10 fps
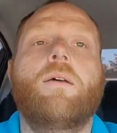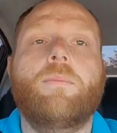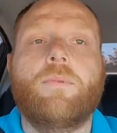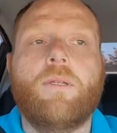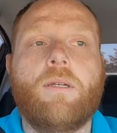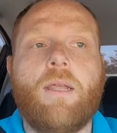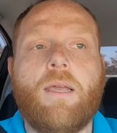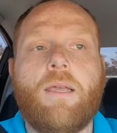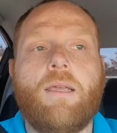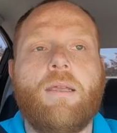
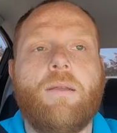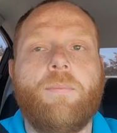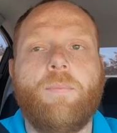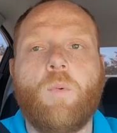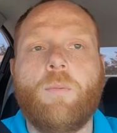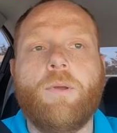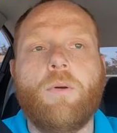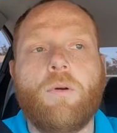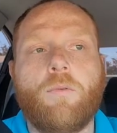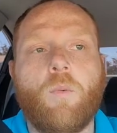Today we'll be
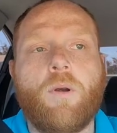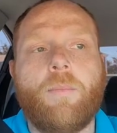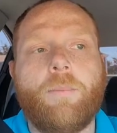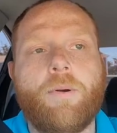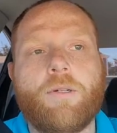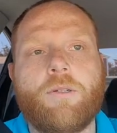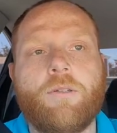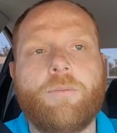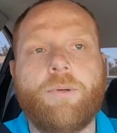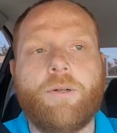going over one of my personal
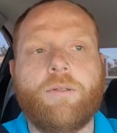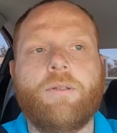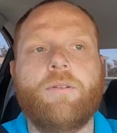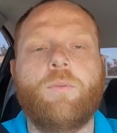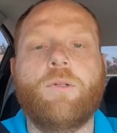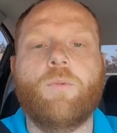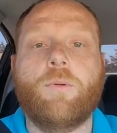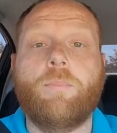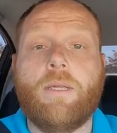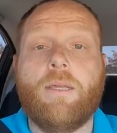experiences, which would
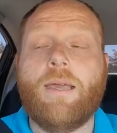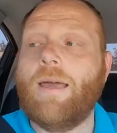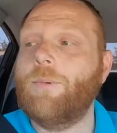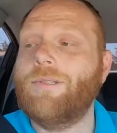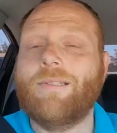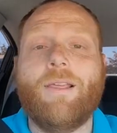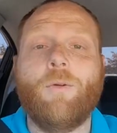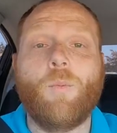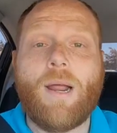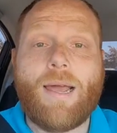be, I would say, the
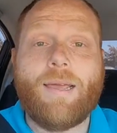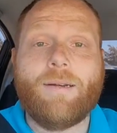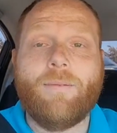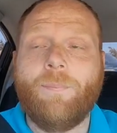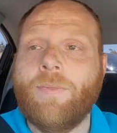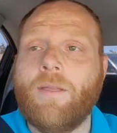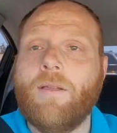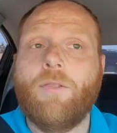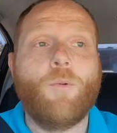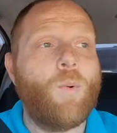
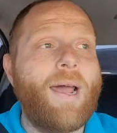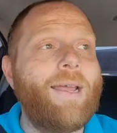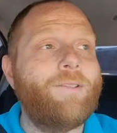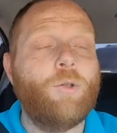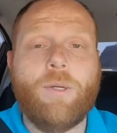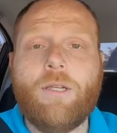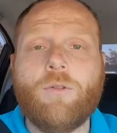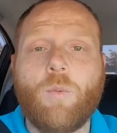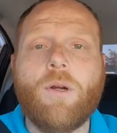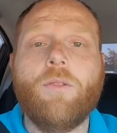ride to each
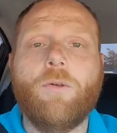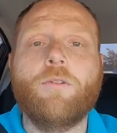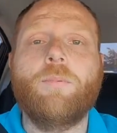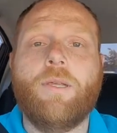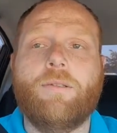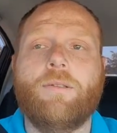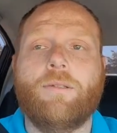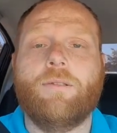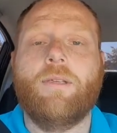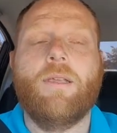one of those
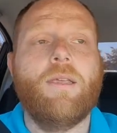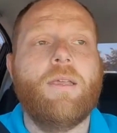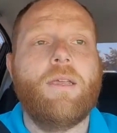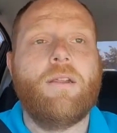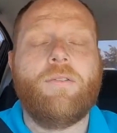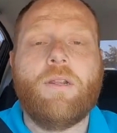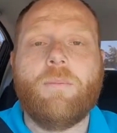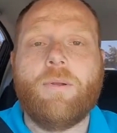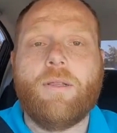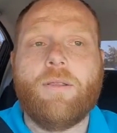places. And if
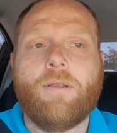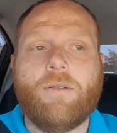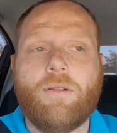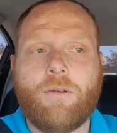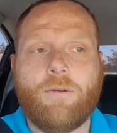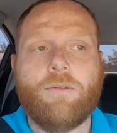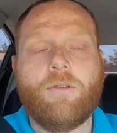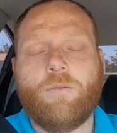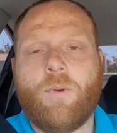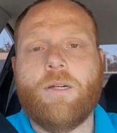anybody that knows
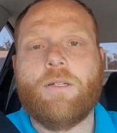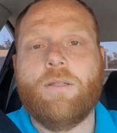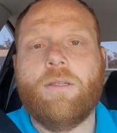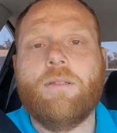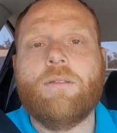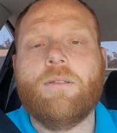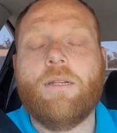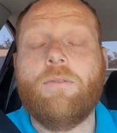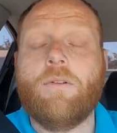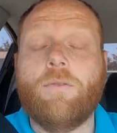is watching this, and even if you